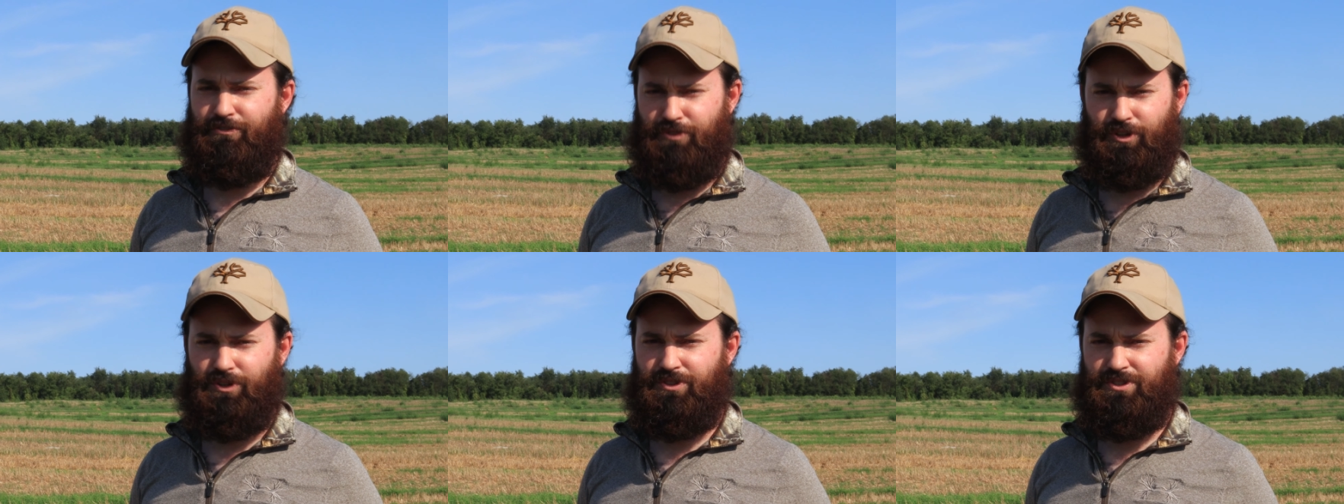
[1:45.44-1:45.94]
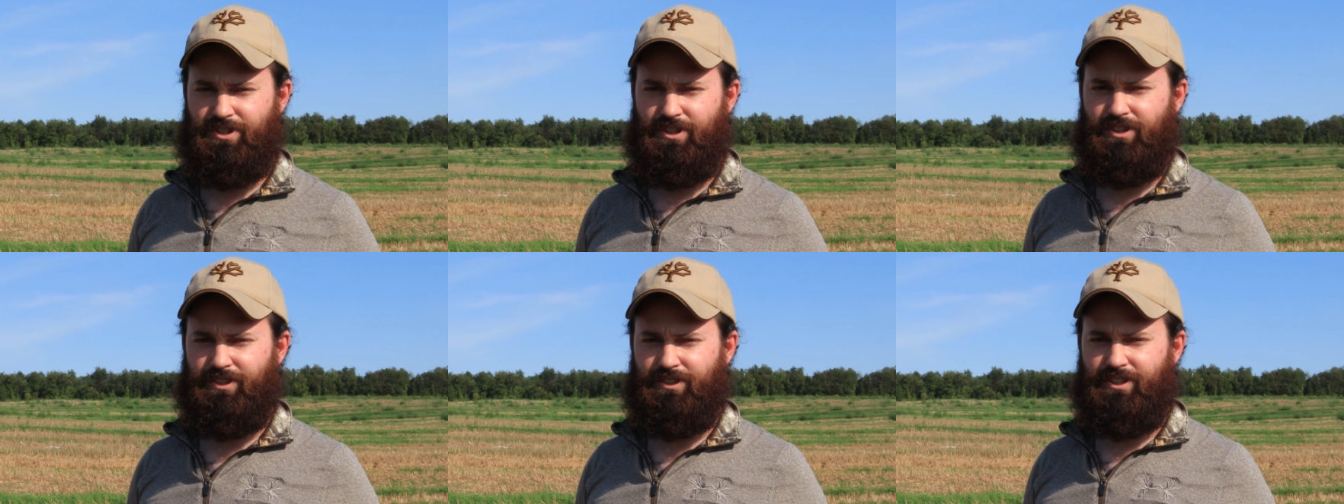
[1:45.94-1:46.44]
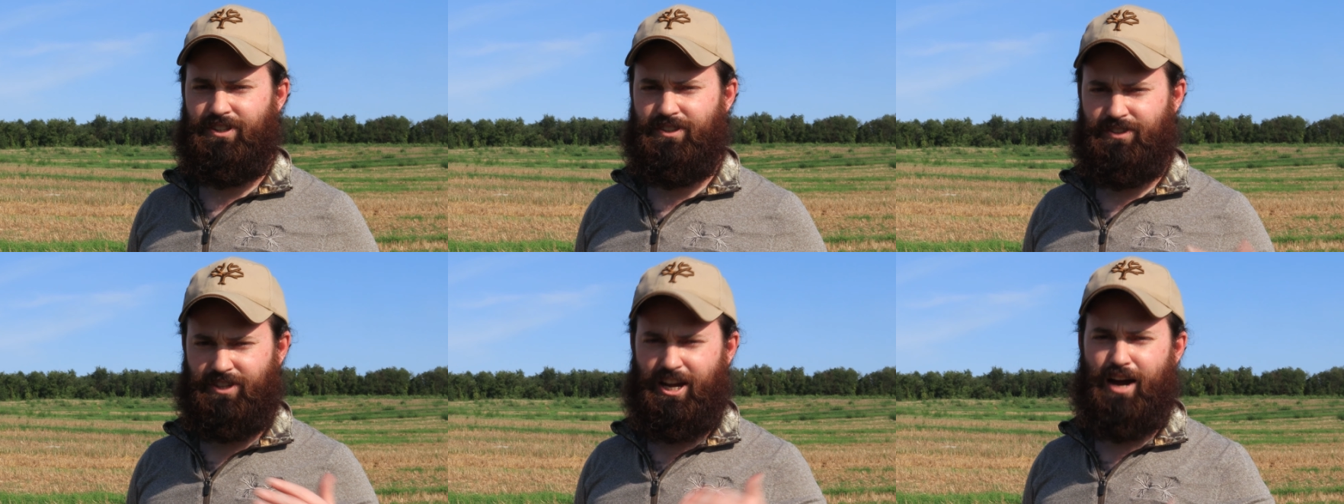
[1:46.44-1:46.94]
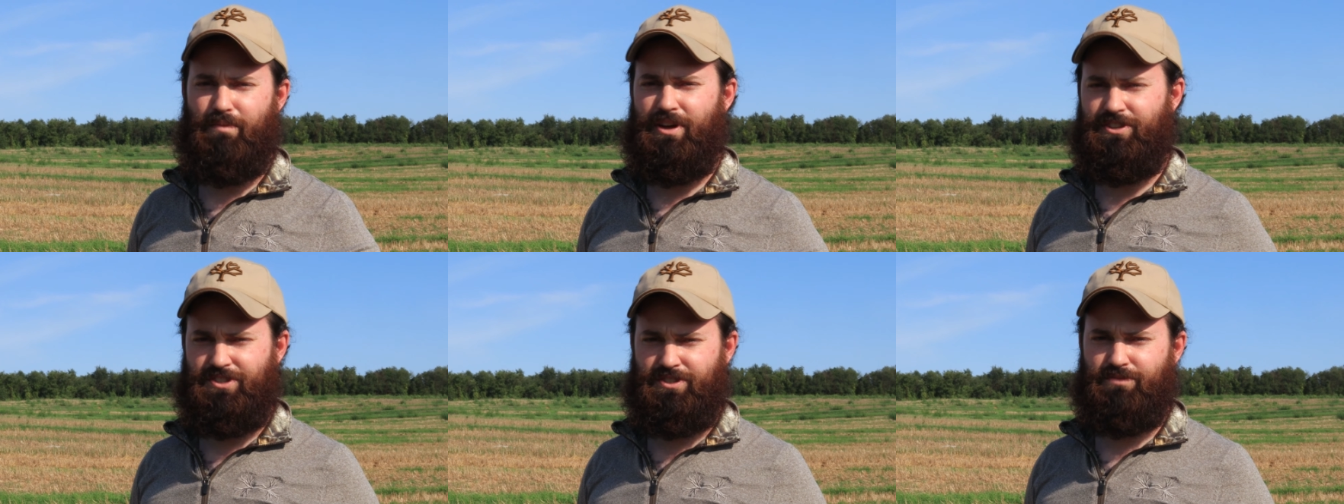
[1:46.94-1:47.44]
fields on the
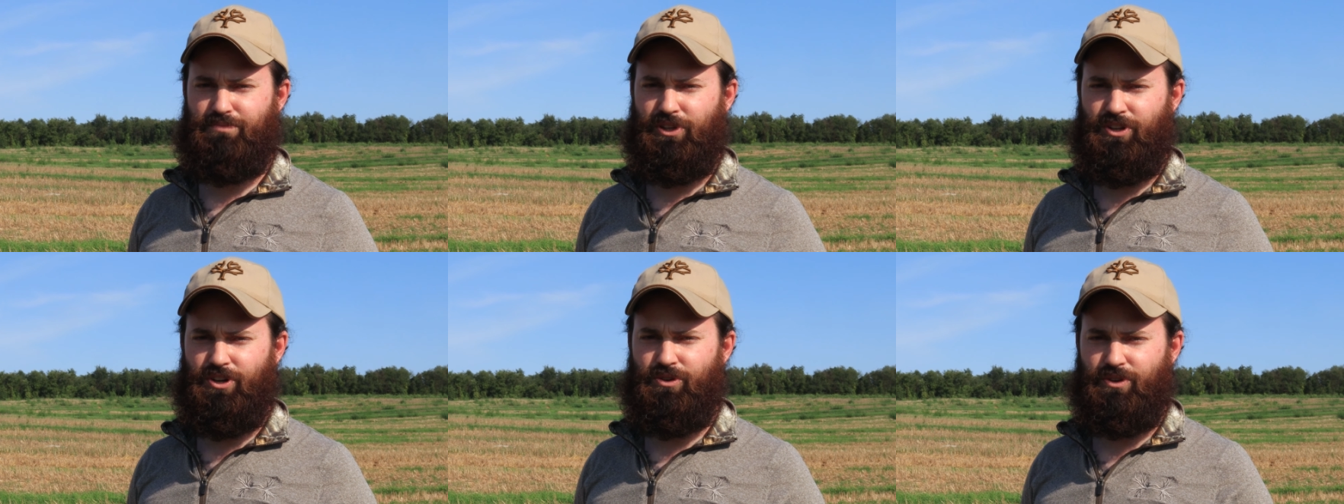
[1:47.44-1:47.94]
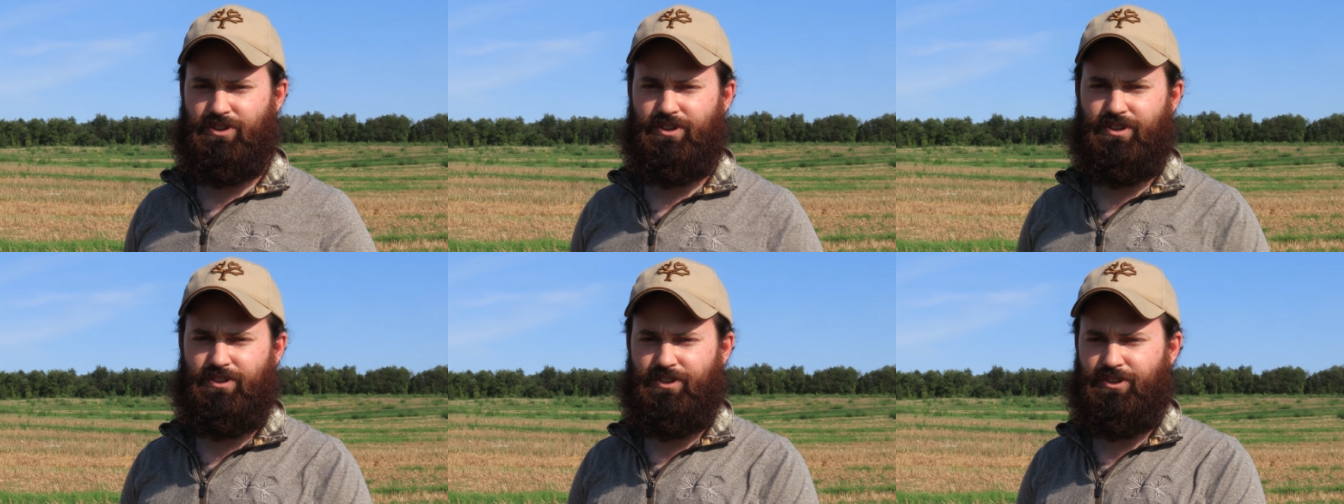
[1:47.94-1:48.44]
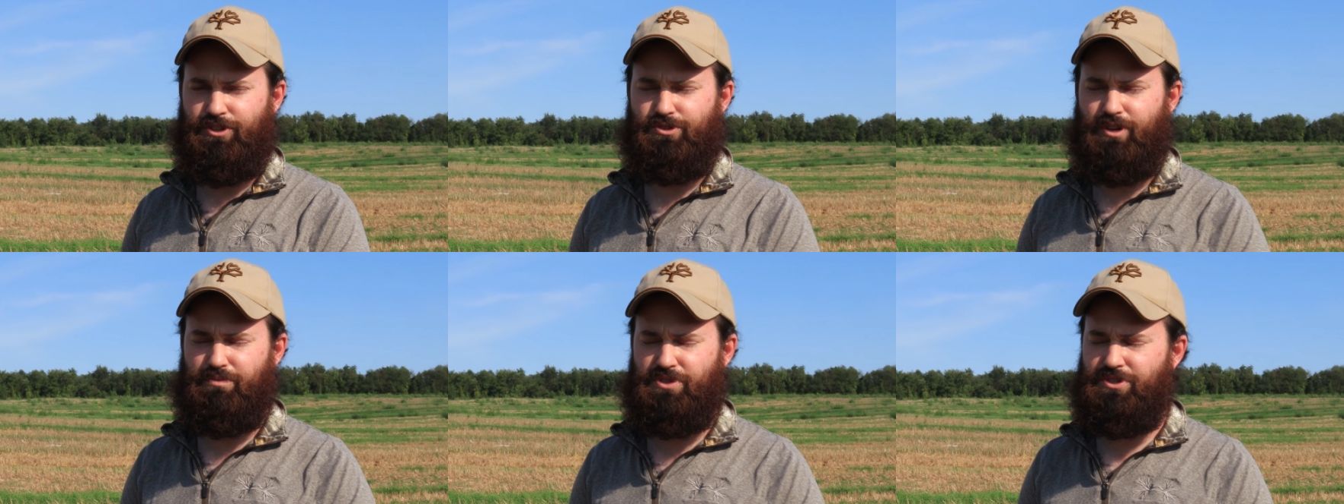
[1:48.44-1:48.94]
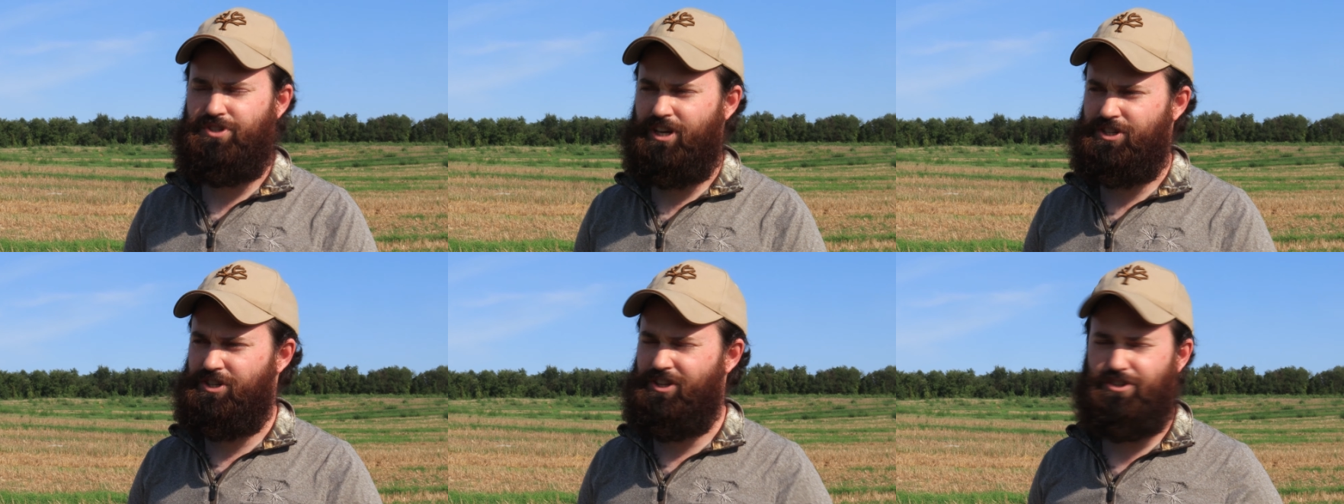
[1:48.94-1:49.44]
comments below, or the description
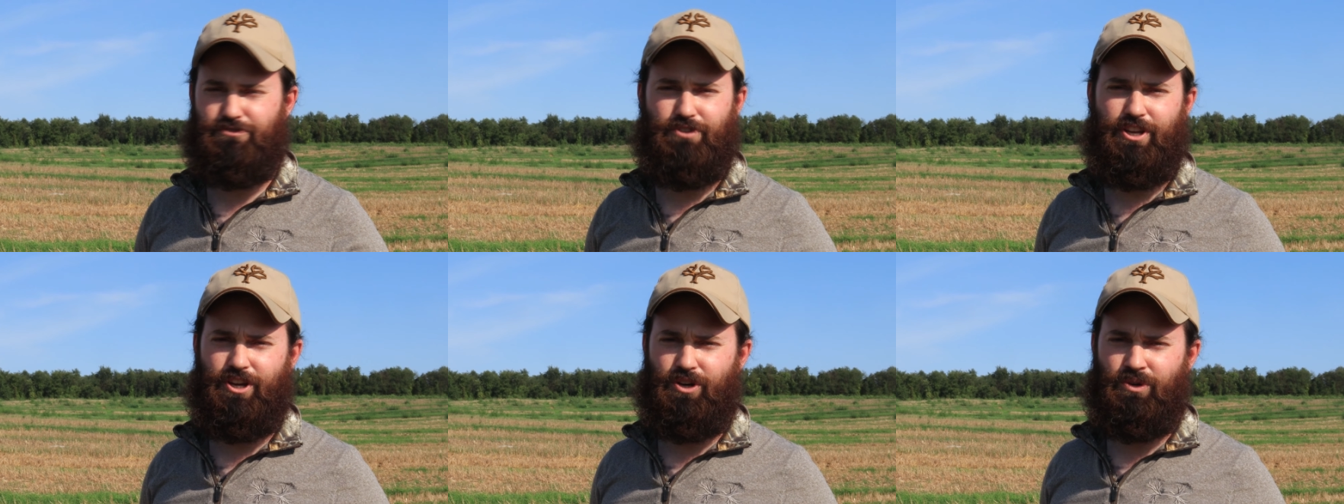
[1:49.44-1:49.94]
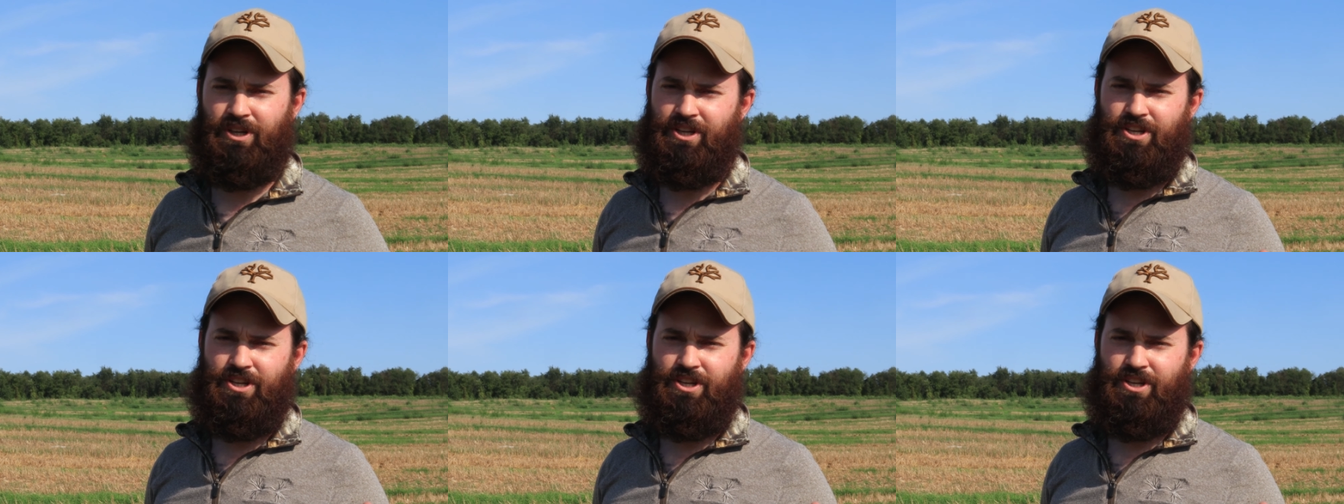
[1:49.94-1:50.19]
section of this video.